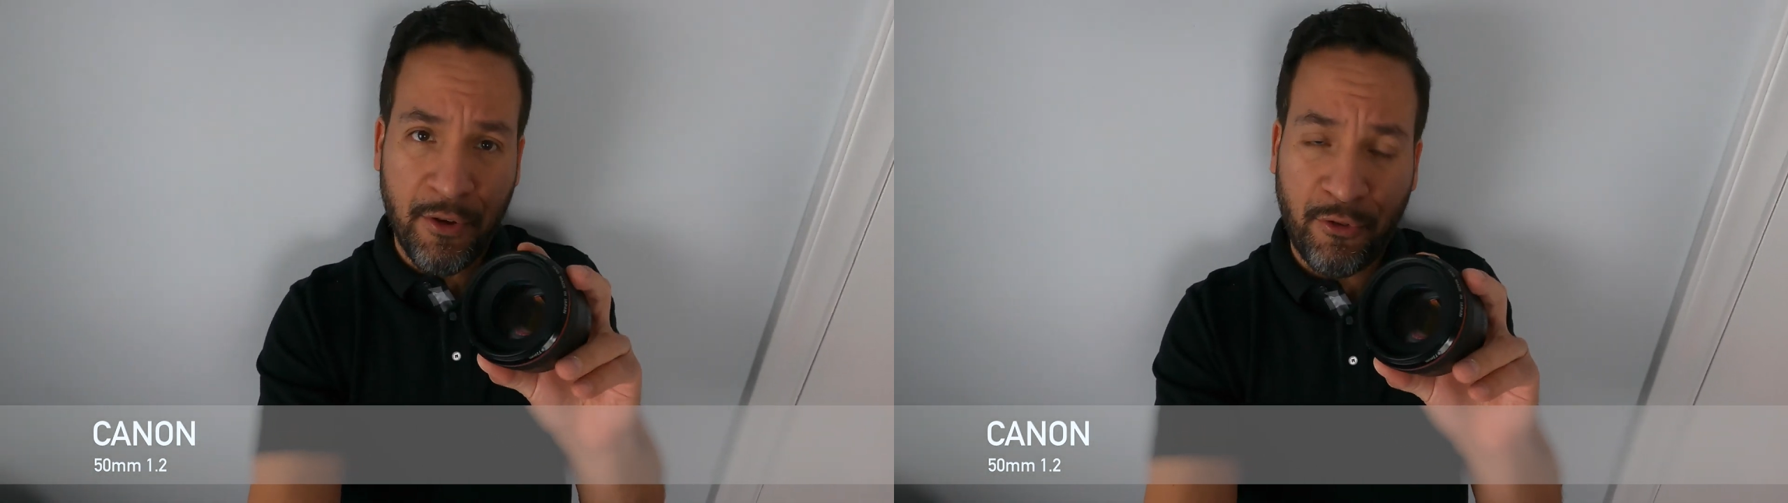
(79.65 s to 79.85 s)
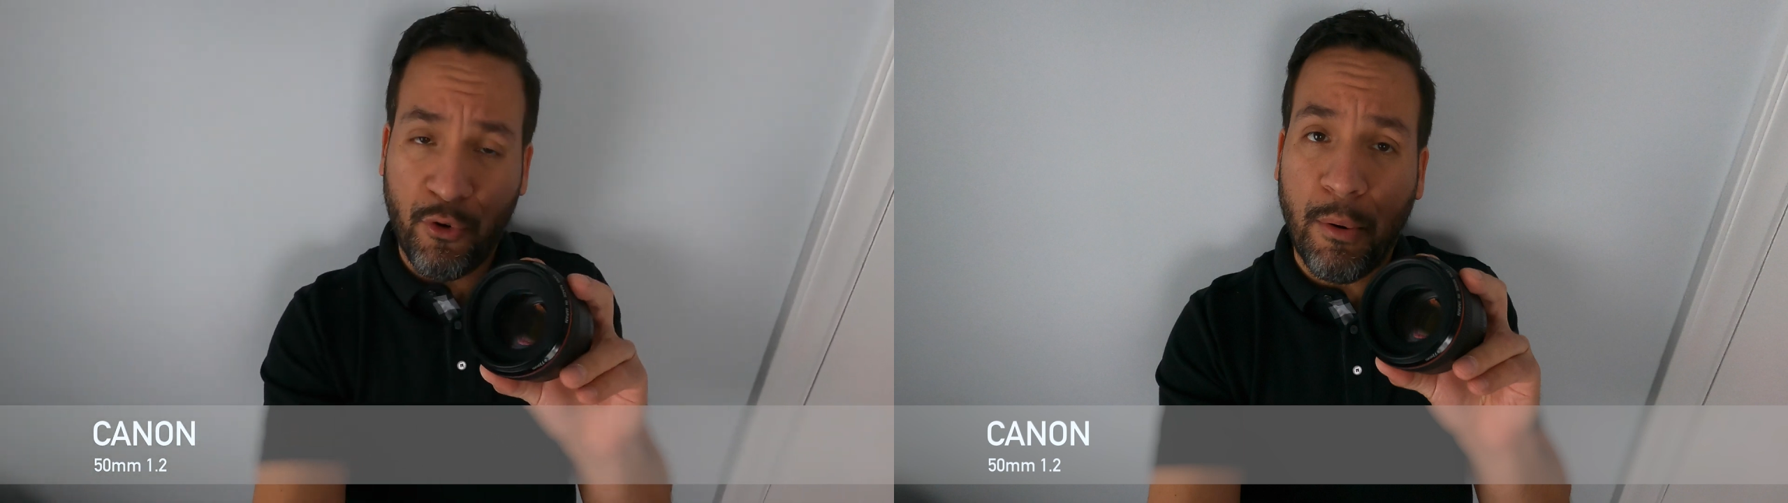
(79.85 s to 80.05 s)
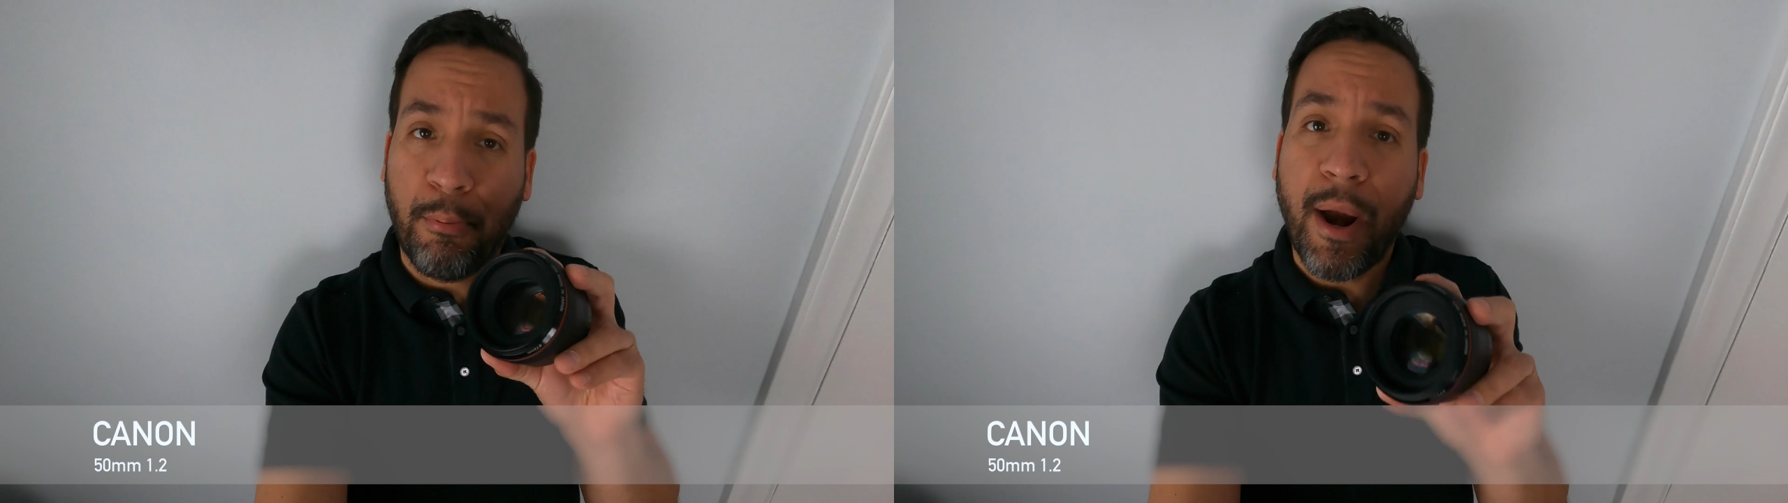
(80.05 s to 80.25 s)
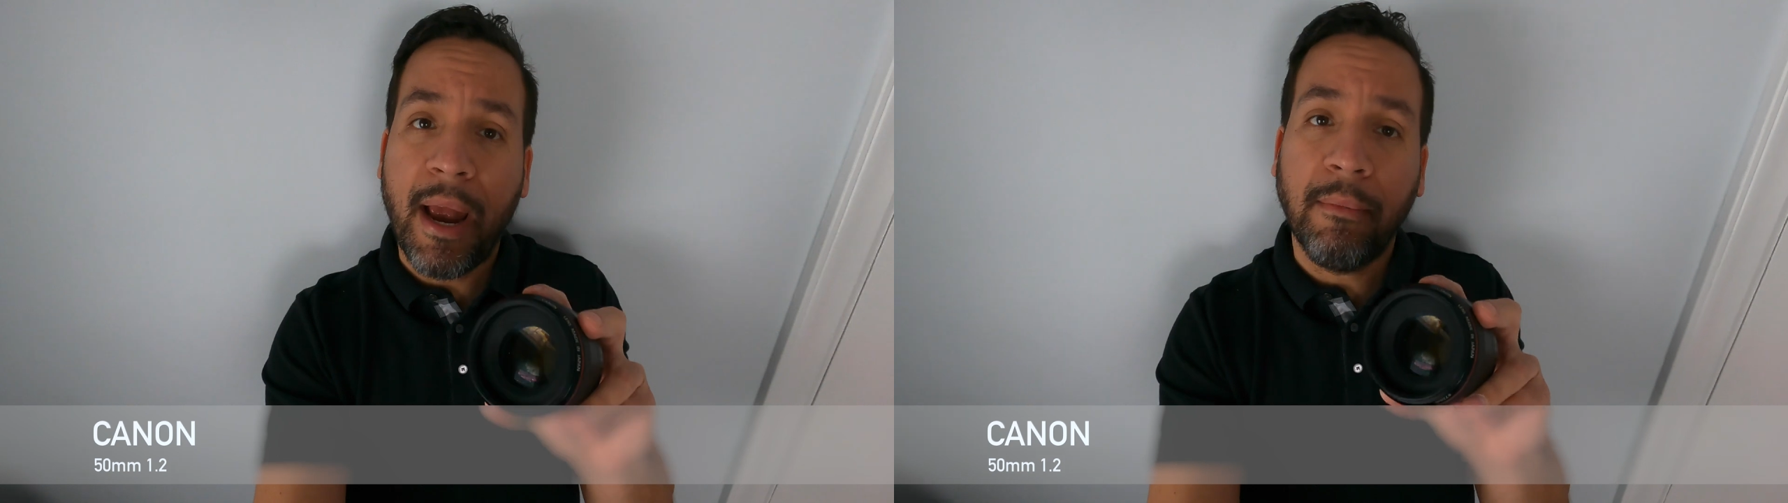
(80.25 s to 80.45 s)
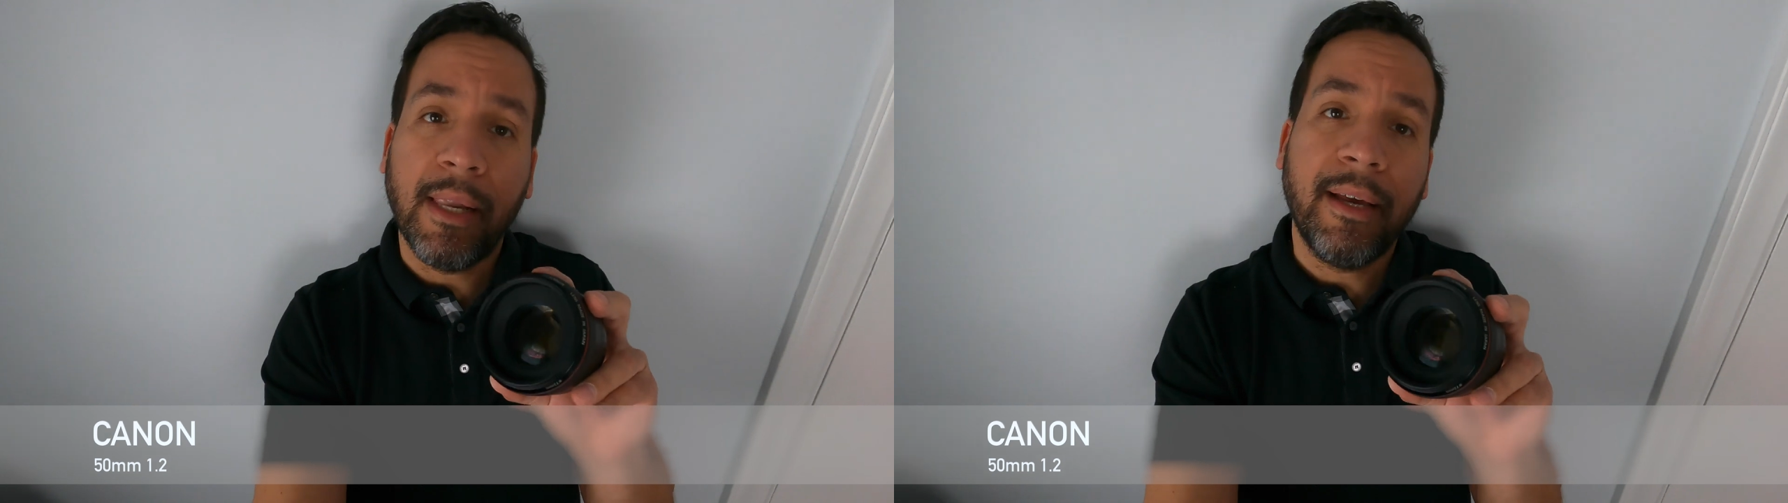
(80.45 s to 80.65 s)
So a
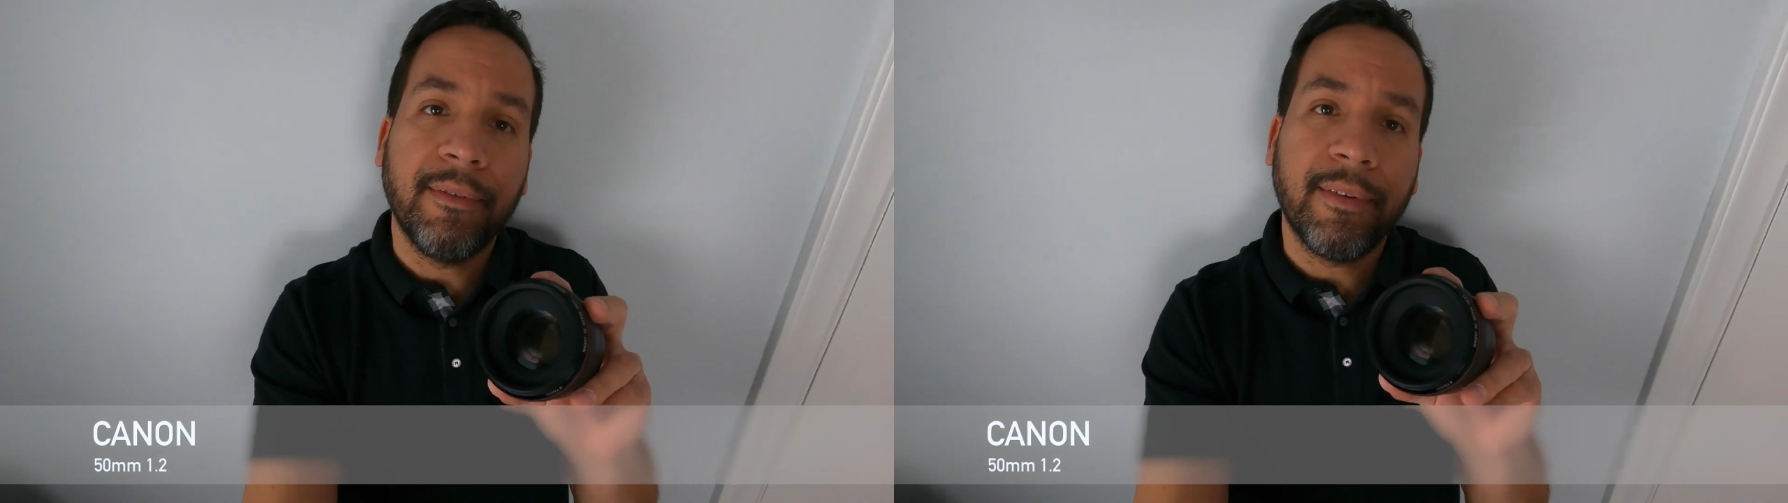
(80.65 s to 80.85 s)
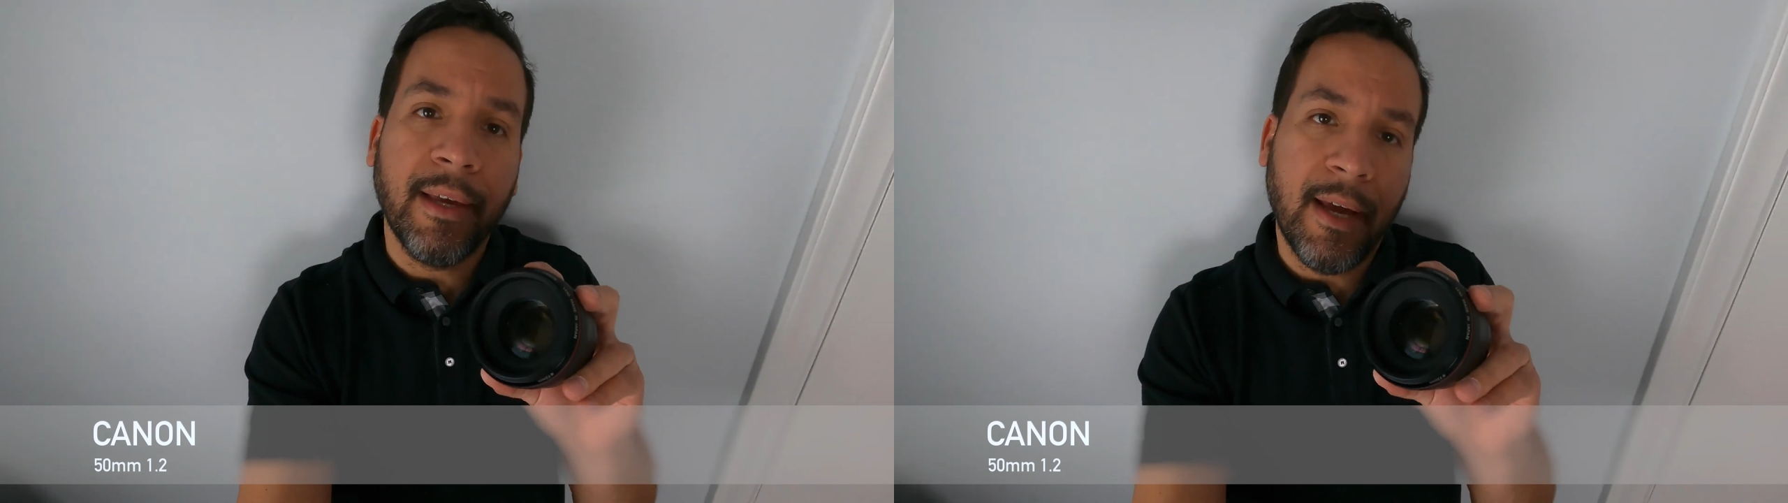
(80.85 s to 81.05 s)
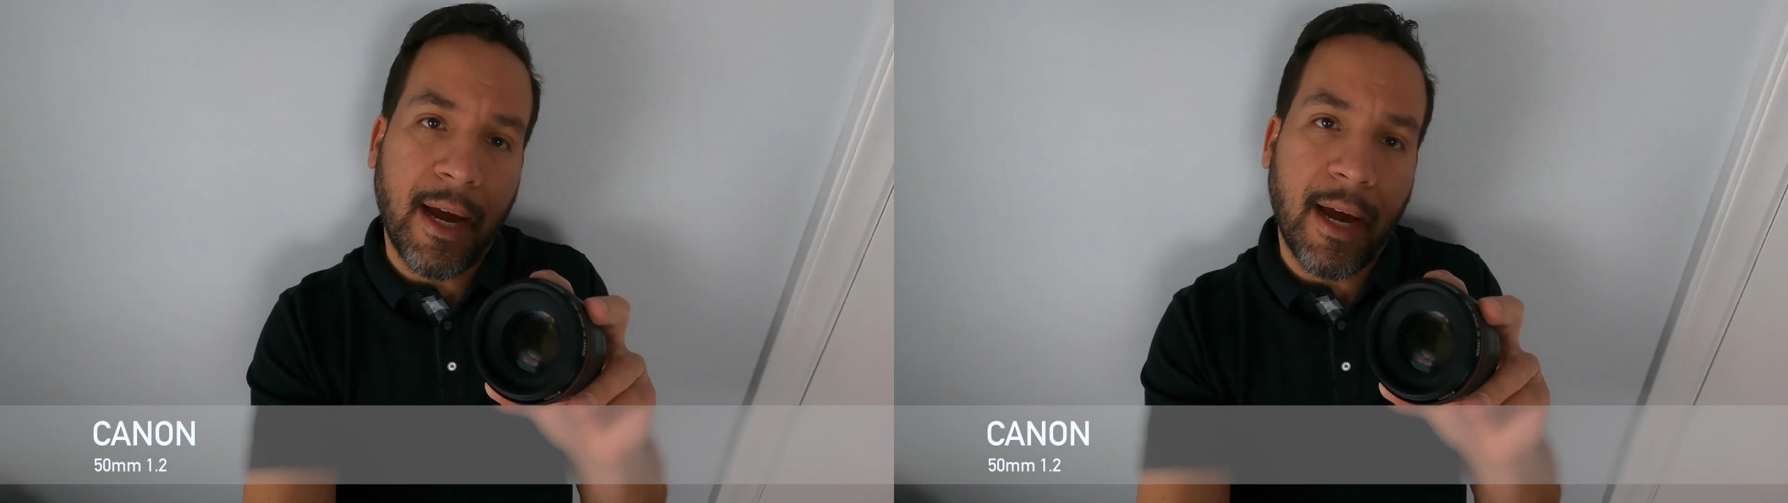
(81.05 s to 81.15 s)
prime lens,